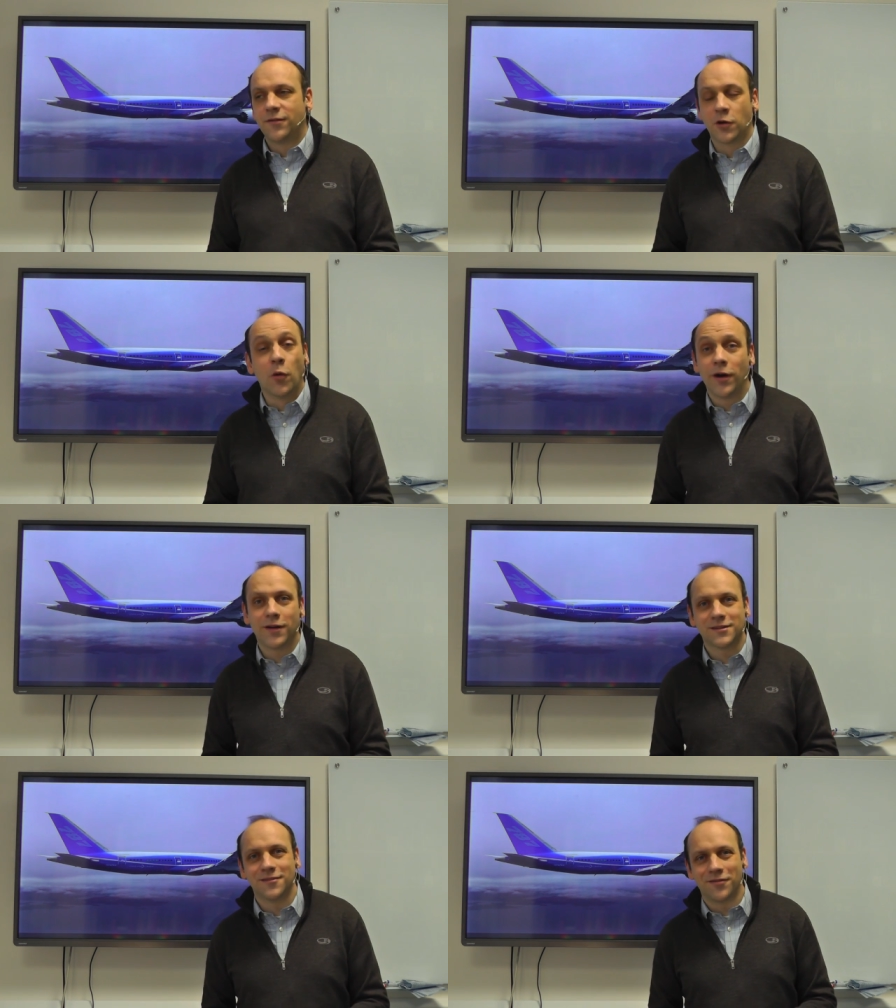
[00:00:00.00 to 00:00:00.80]

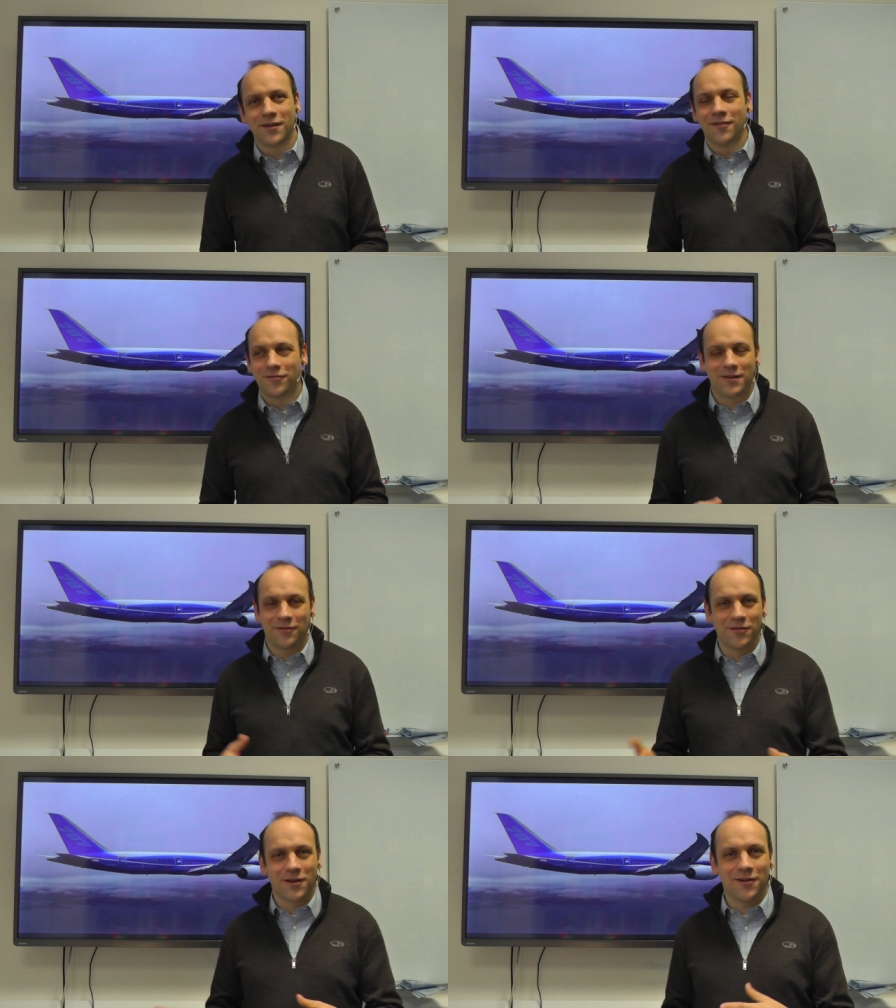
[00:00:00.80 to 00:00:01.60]
quirks of, of
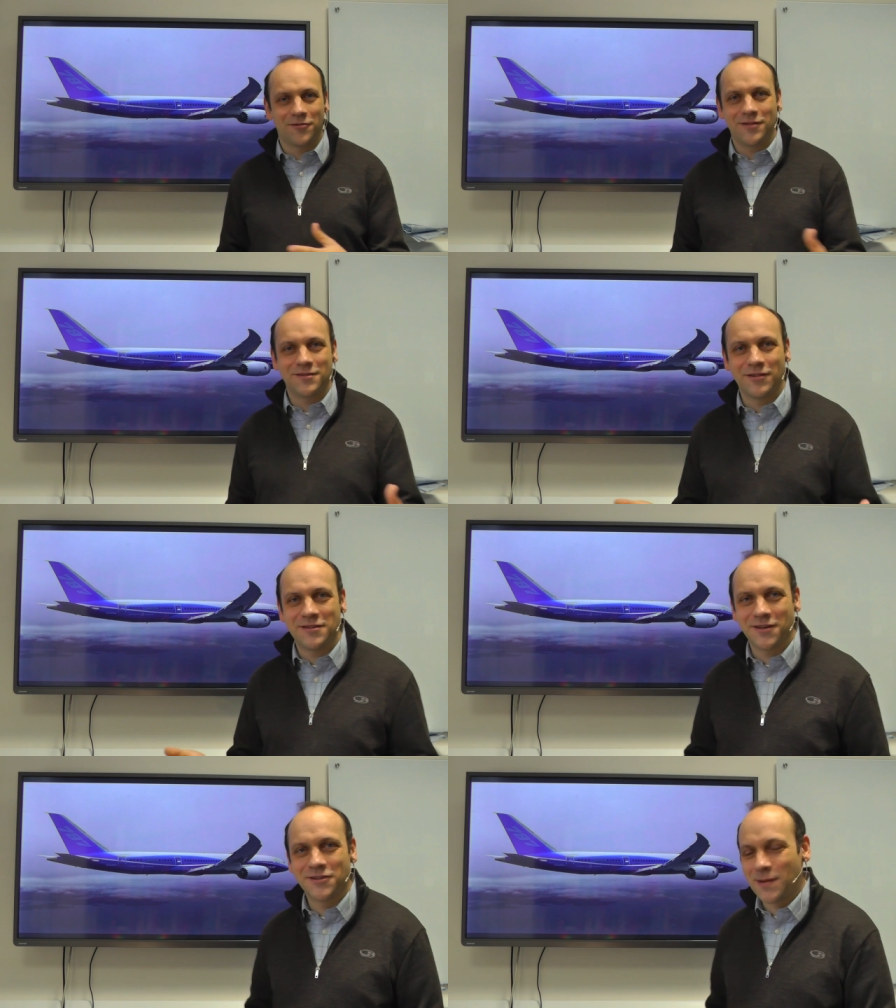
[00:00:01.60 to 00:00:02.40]
different countries'
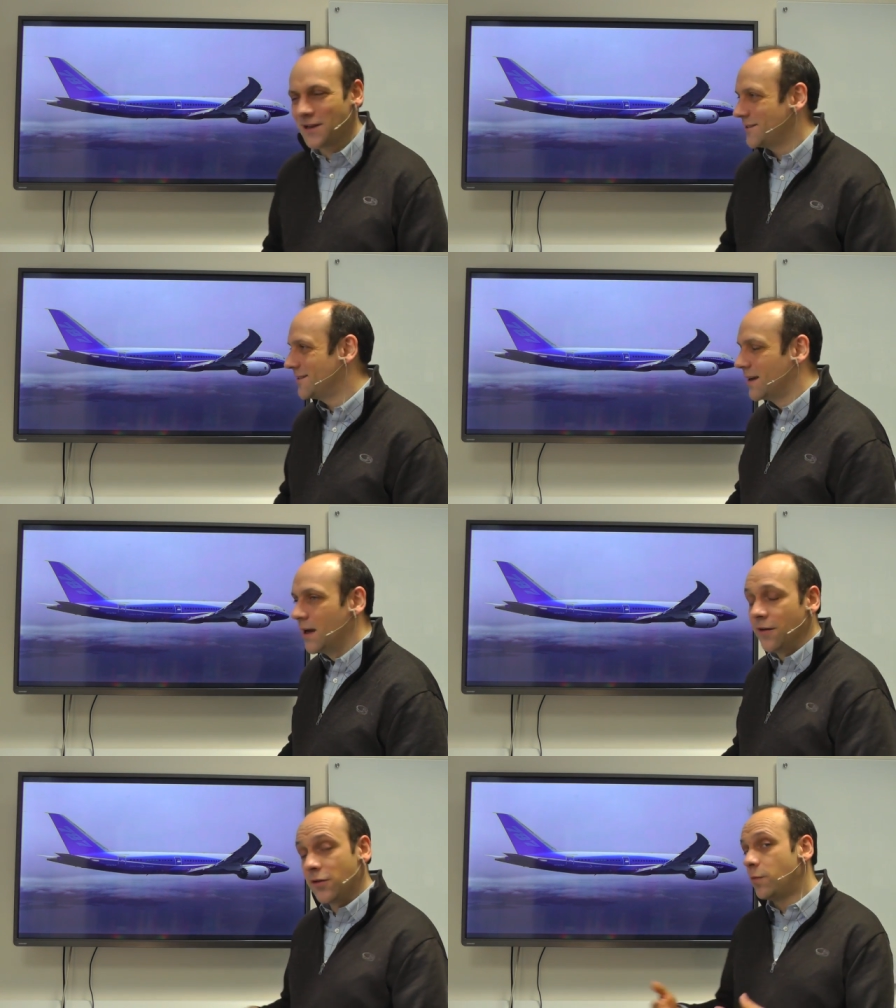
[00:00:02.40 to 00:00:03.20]
research bases.
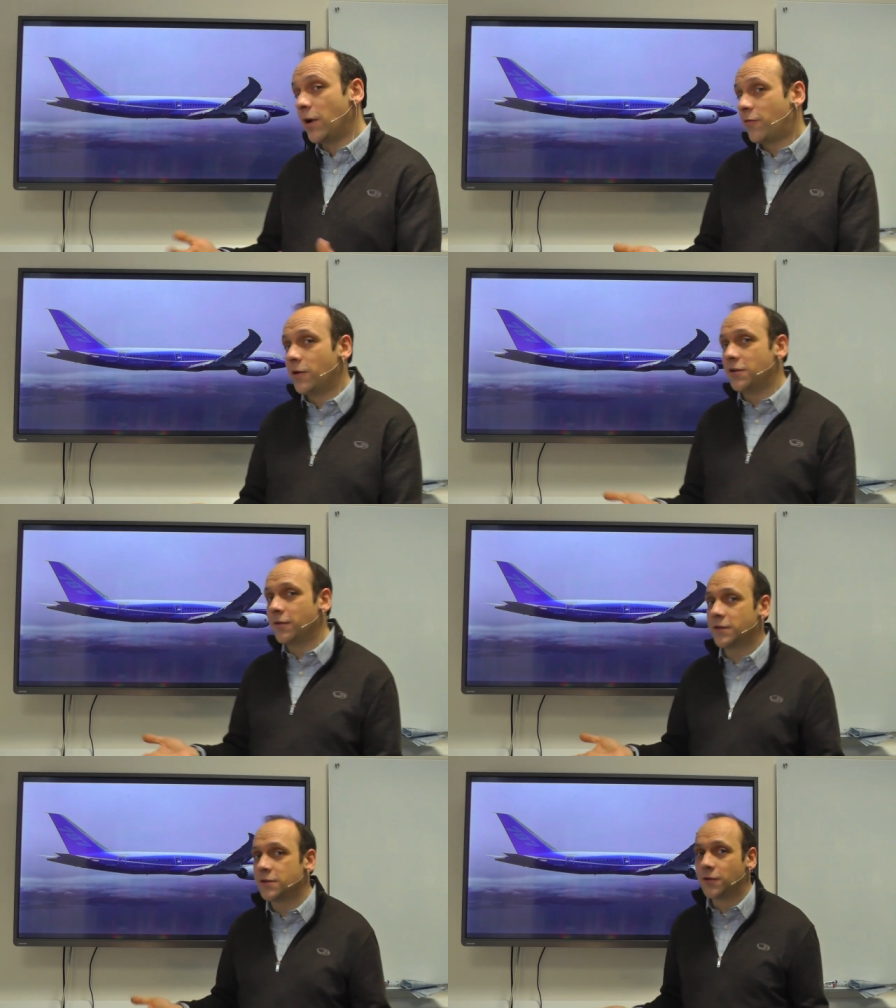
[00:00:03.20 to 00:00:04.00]
If, you, if we are
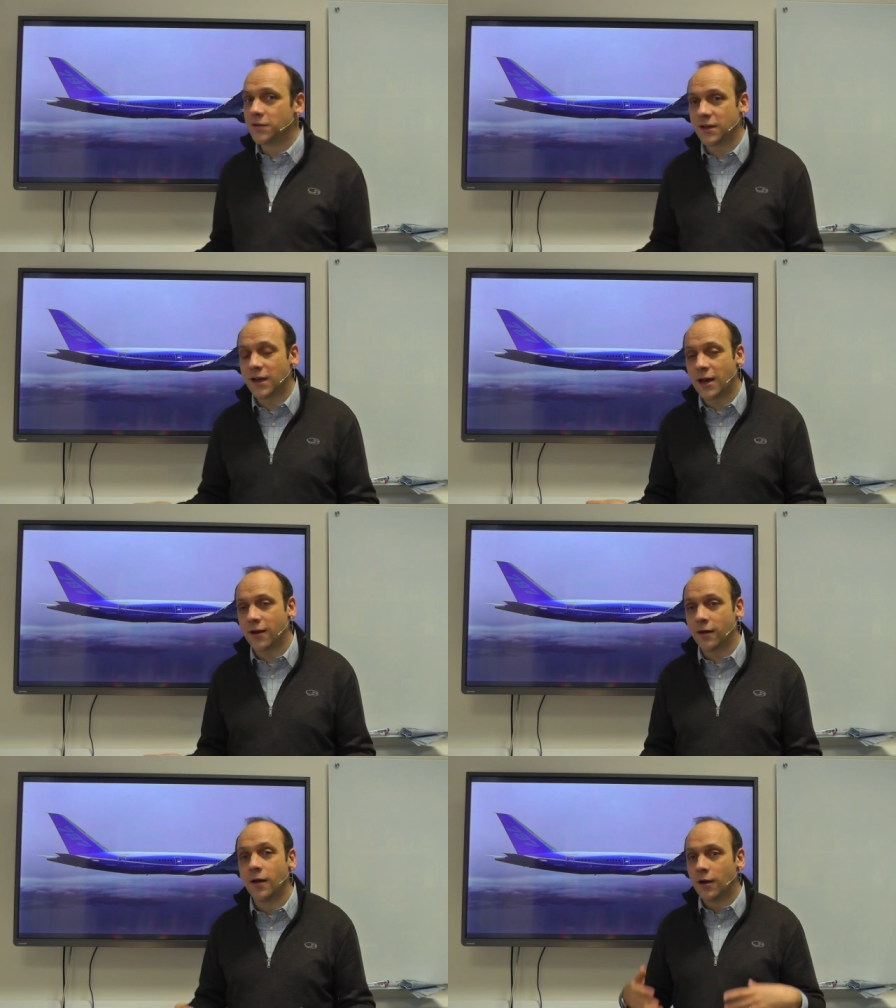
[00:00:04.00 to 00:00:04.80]
doing this course in
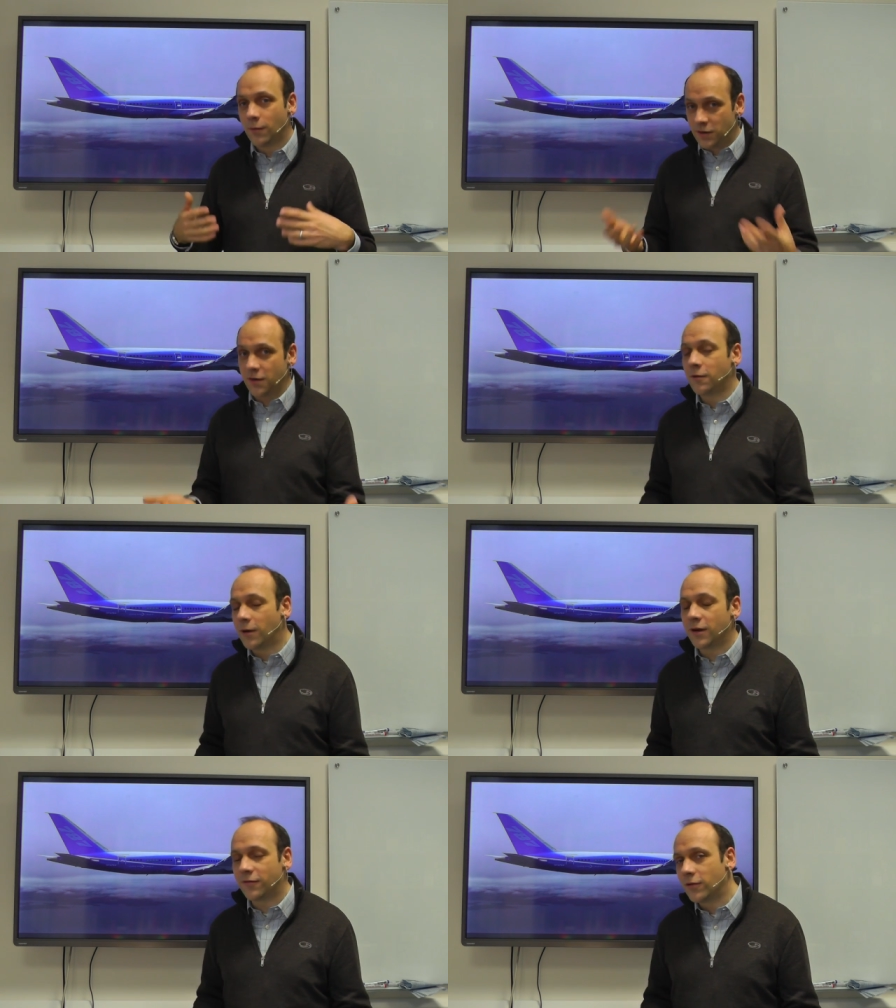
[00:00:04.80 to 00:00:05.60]
Canada, we'd do
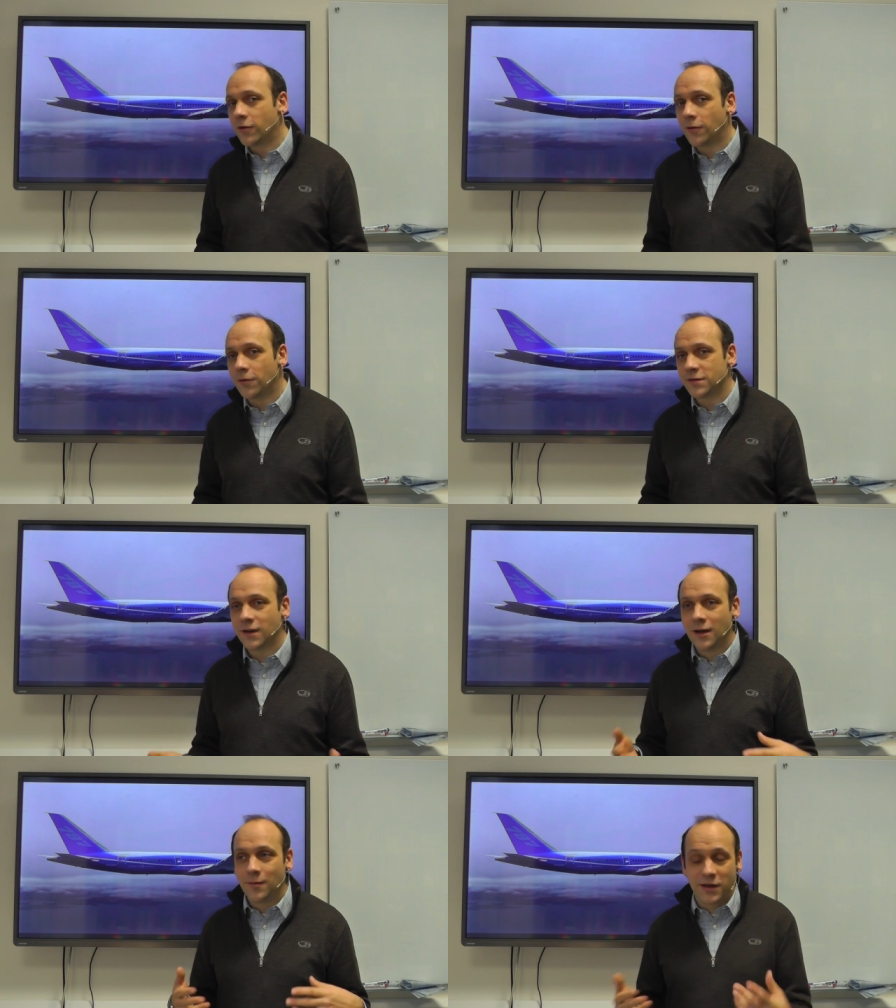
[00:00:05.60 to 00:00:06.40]
quite a different course
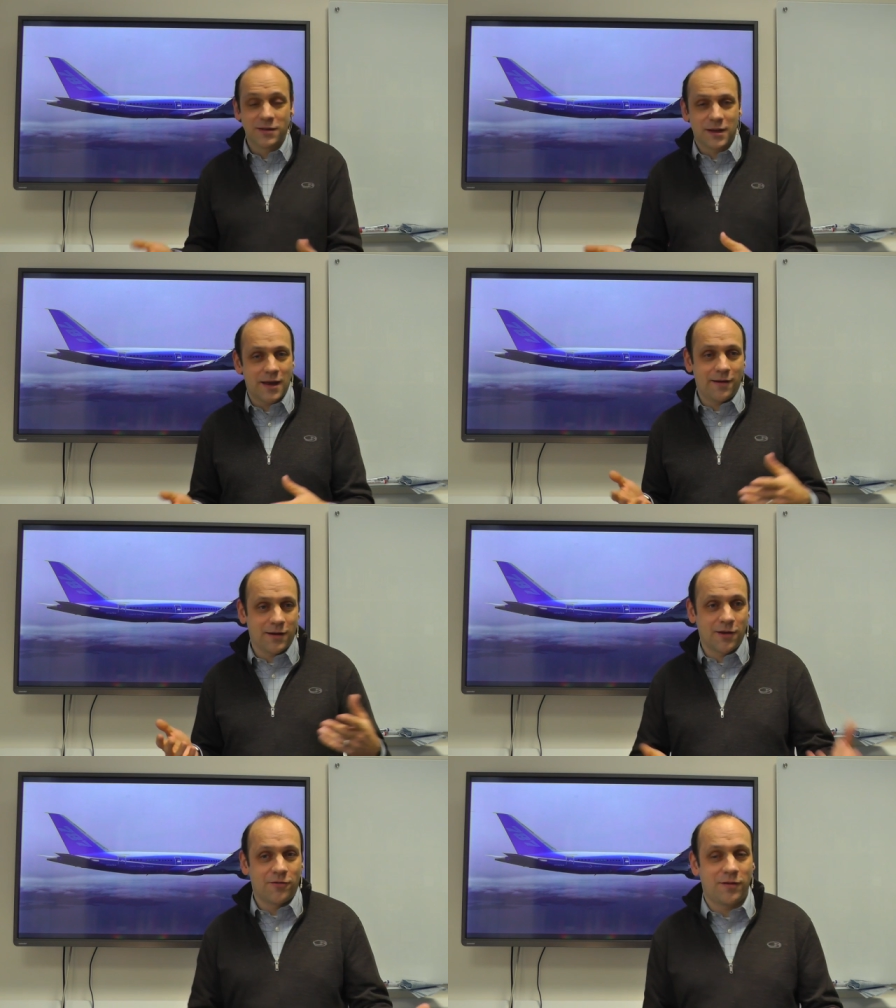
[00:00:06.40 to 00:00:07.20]
because they're a
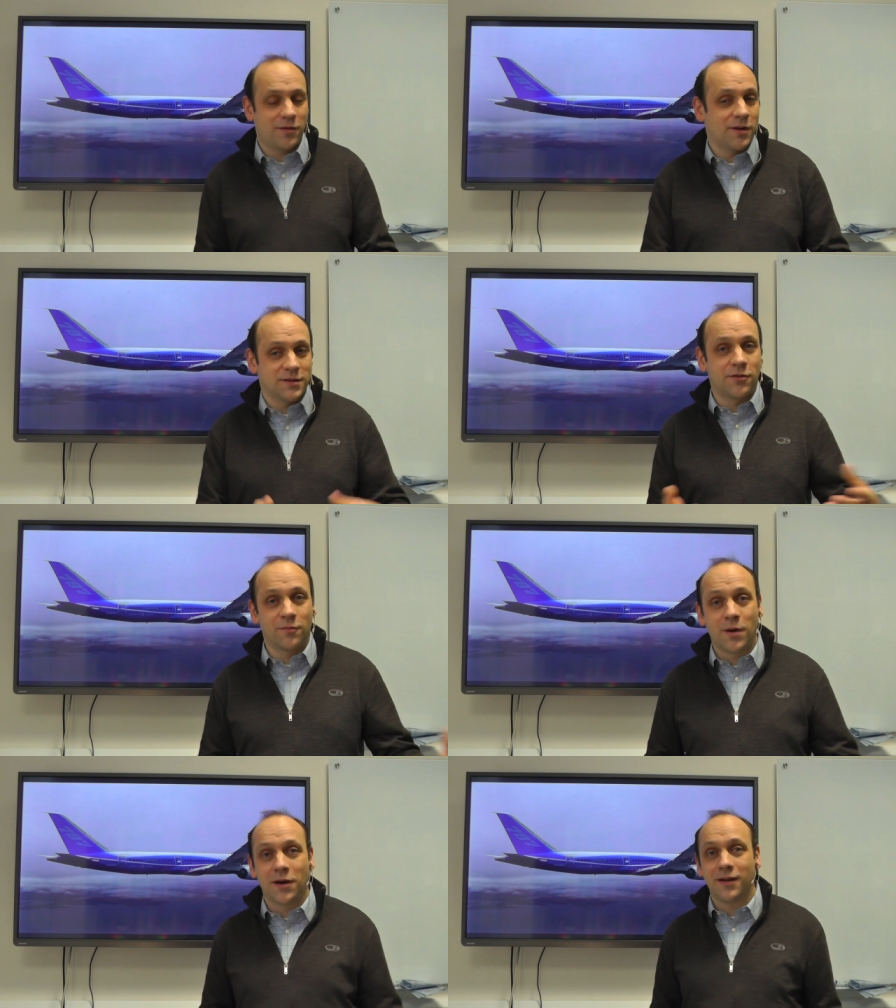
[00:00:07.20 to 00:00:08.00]
country that does a lot
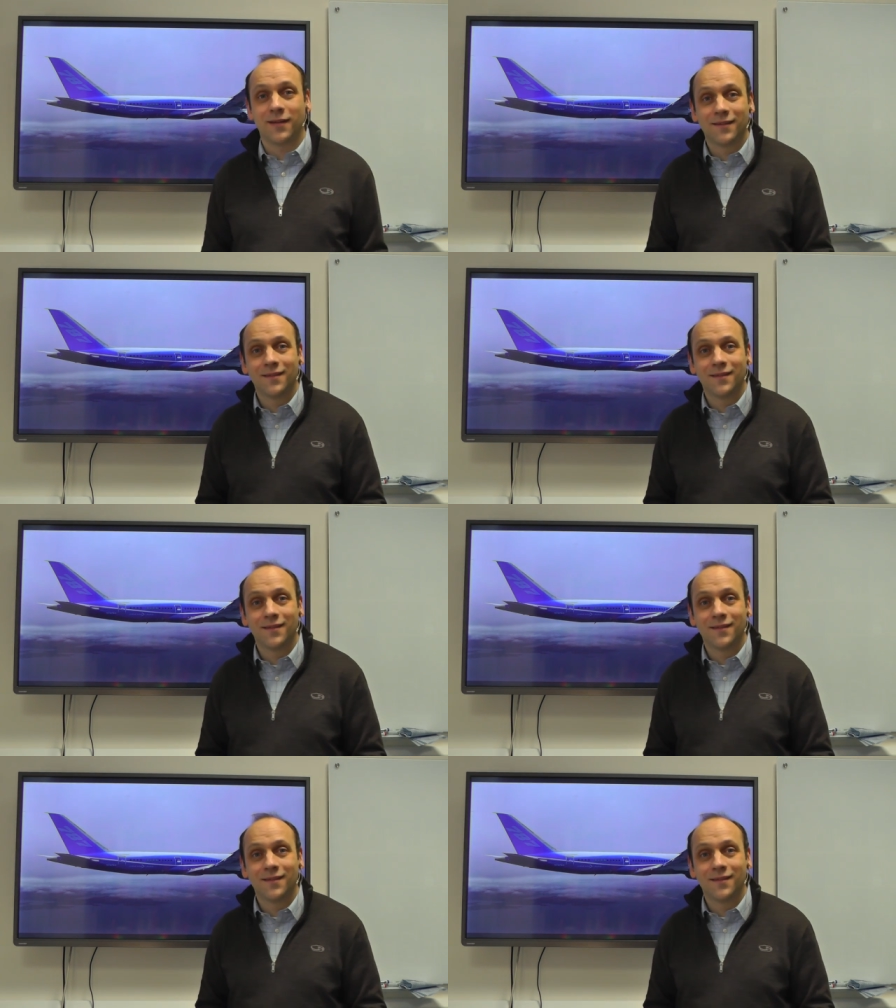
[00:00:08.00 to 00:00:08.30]
of mining.